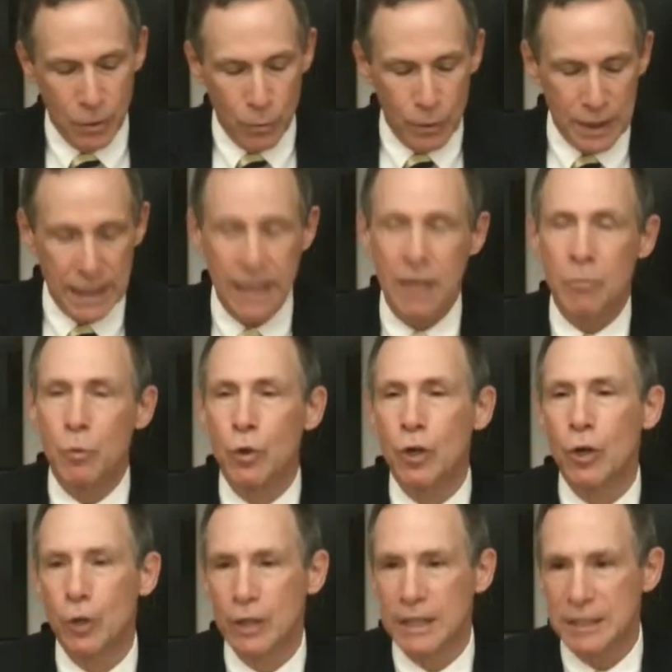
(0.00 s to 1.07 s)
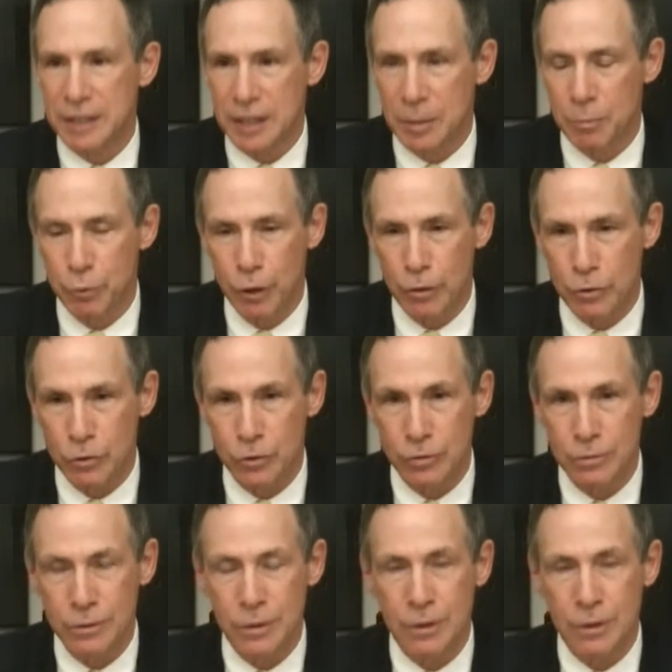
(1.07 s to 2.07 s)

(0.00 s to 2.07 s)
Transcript: We need a more holistic approach.